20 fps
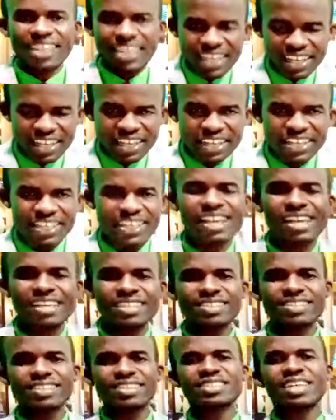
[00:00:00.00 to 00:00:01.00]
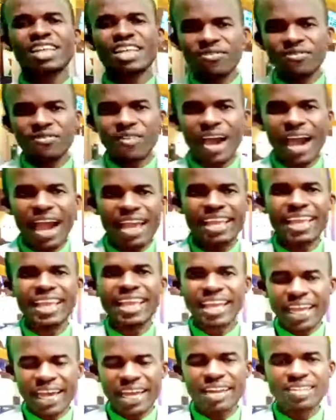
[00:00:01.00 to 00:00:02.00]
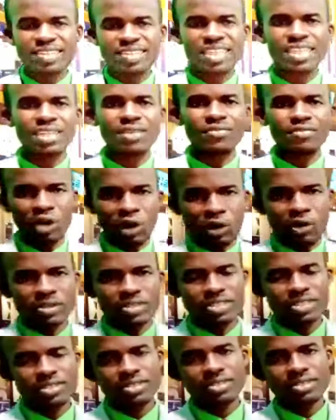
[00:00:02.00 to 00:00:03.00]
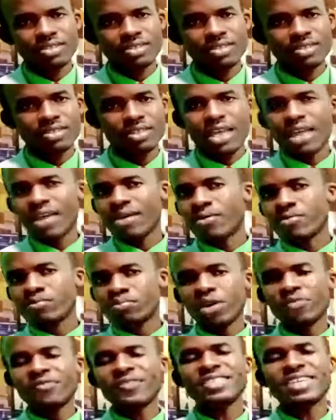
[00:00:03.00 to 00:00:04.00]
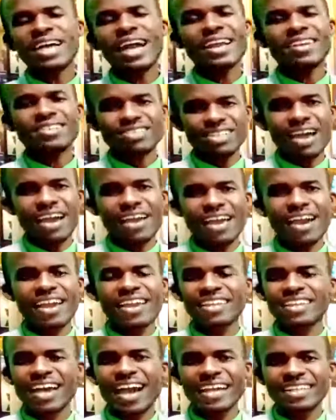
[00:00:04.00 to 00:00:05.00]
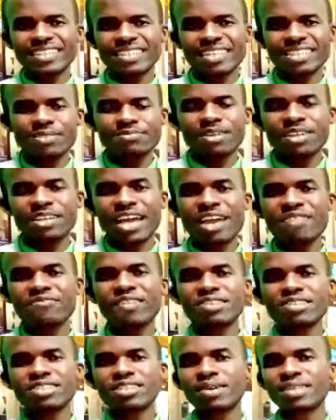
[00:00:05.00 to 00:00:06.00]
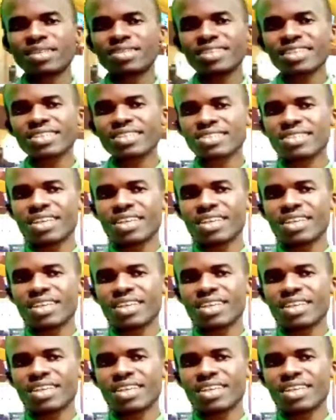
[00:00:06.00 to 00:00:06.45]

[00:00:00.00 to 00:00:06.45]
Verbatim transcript: he is the divine incarnate Son of God. Prophet Isaiah in Isaiah chapter 9, verse number 6